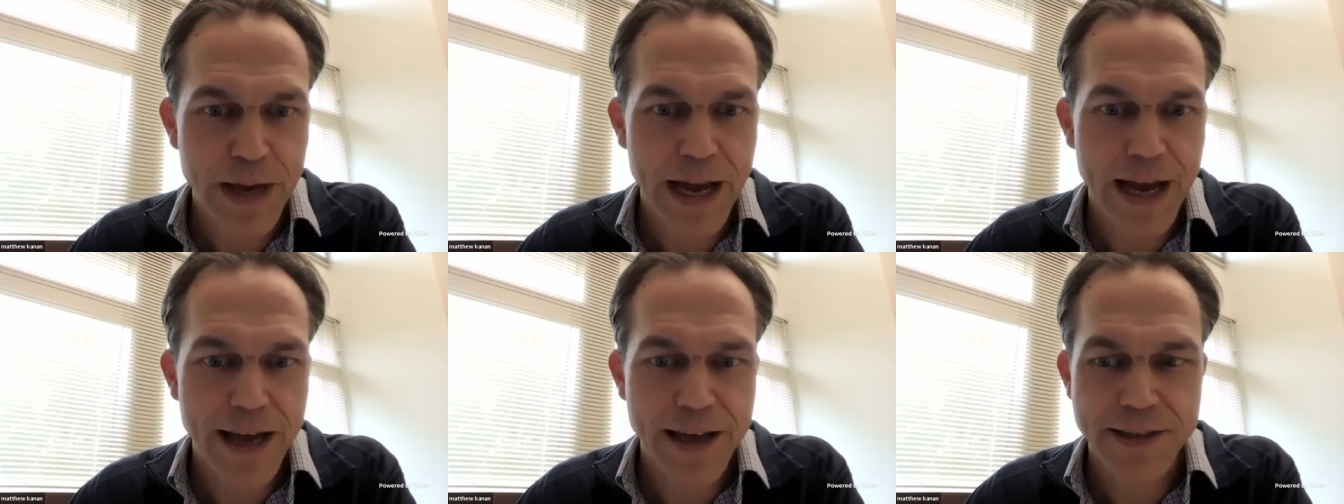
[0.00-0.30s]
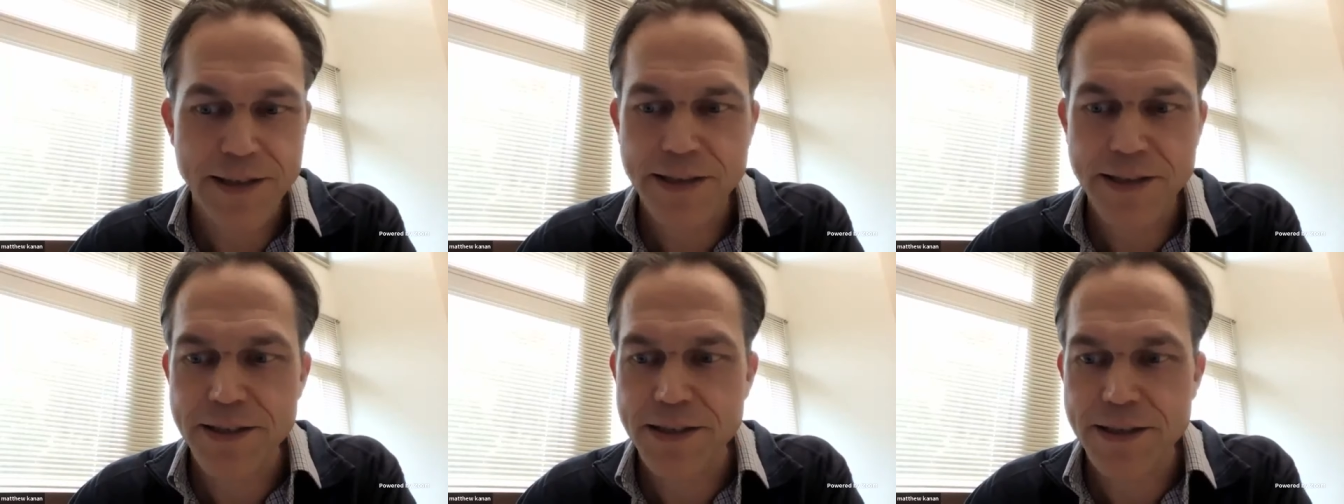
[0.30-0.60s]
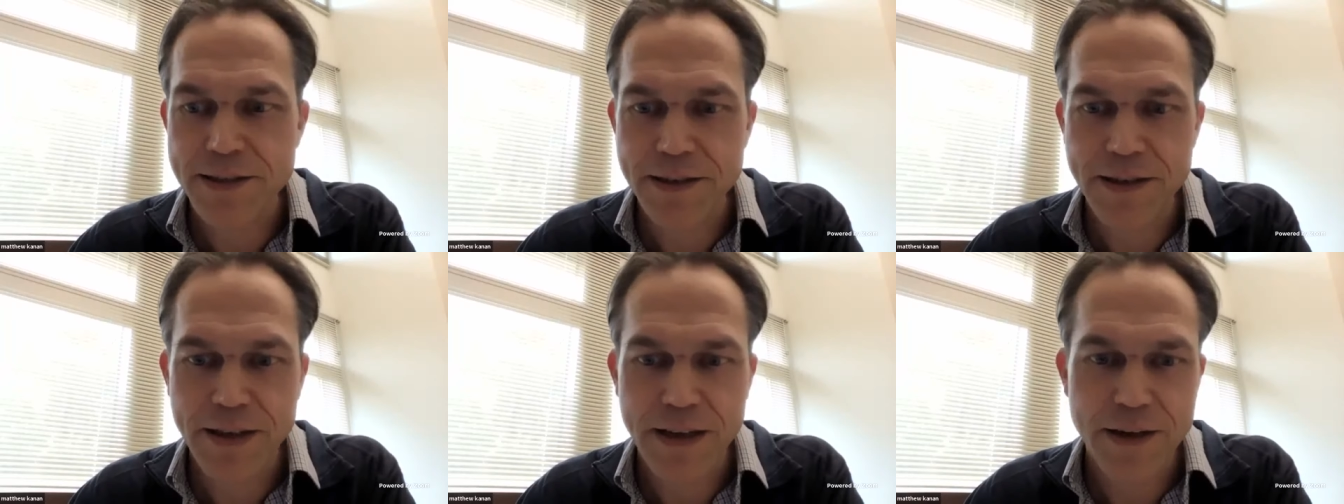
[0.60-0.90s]

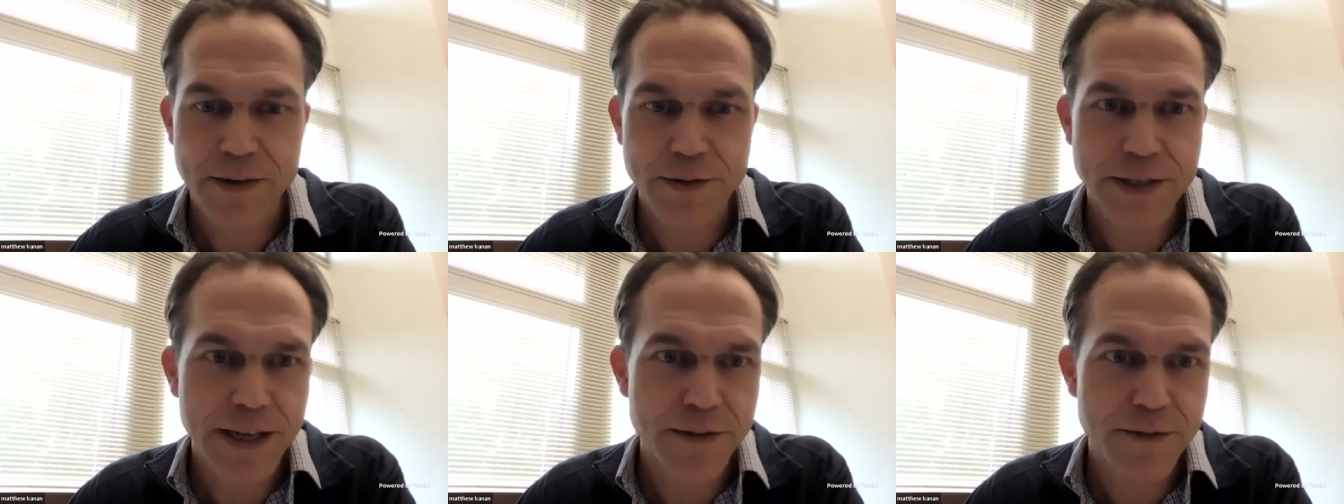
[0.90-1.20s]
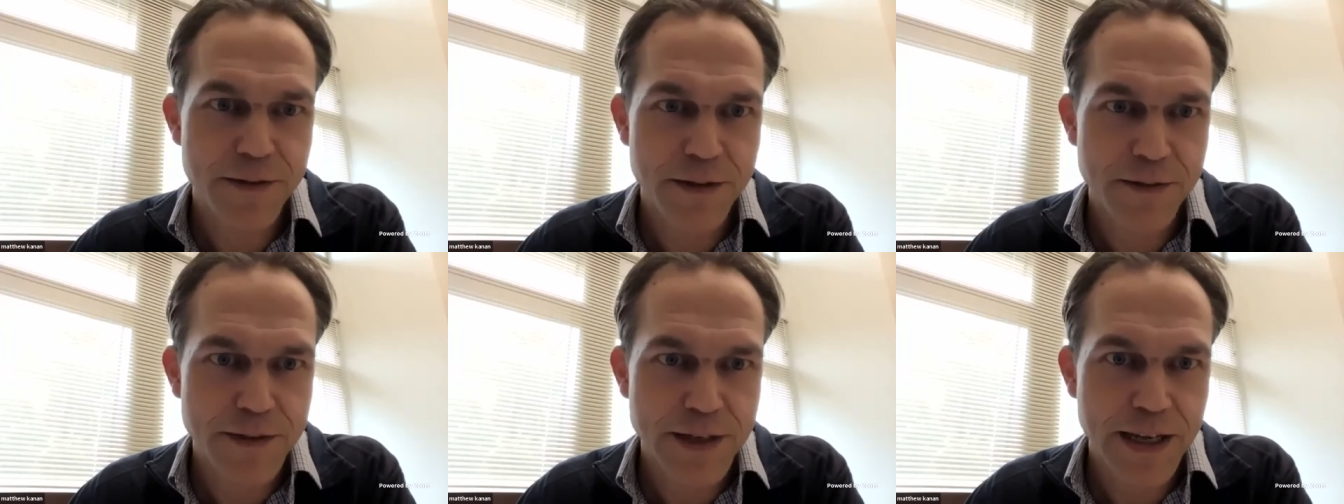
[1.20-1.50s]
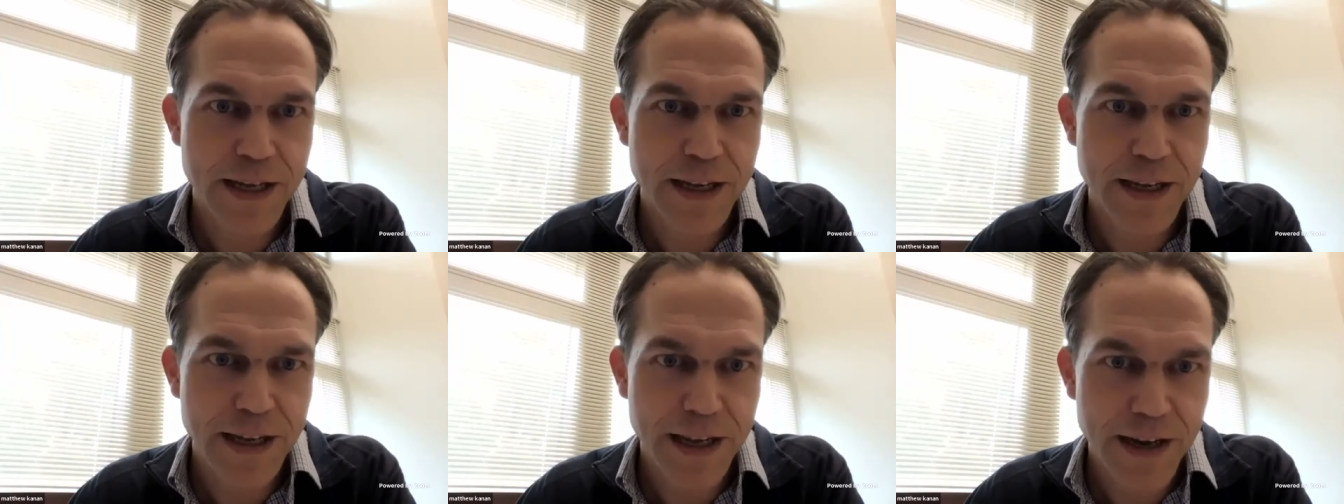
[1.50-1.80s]
past you know 10
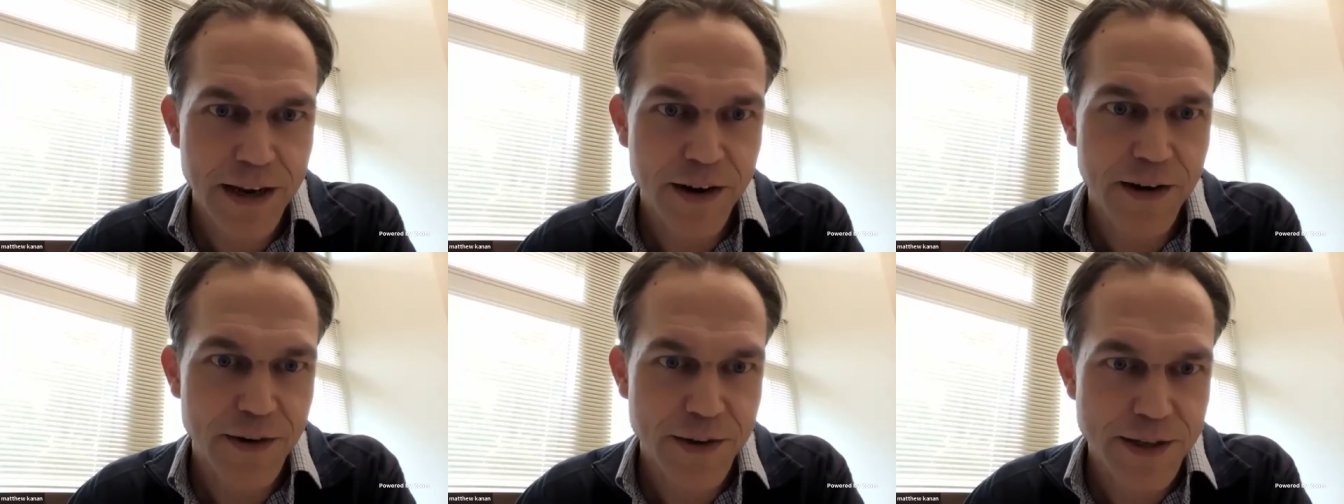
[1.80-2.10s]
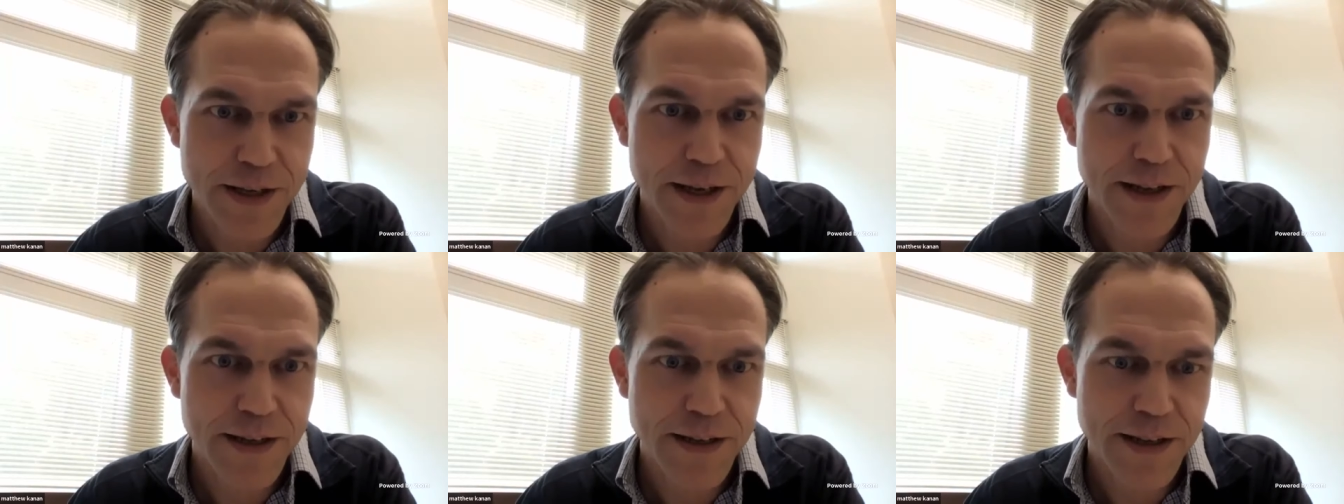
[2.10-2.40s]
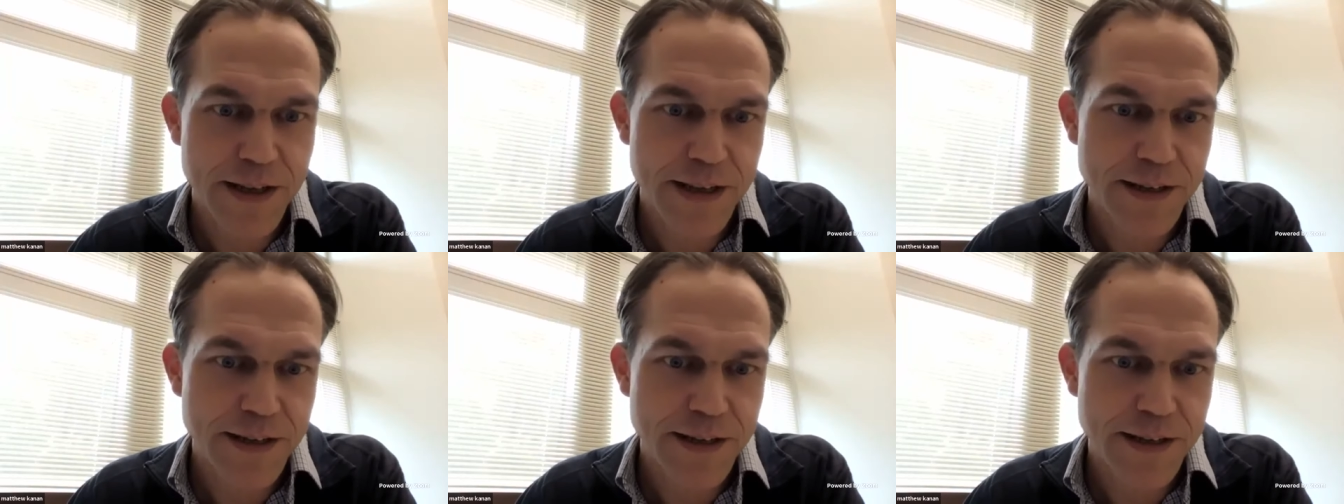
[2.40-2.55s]
15 years and it,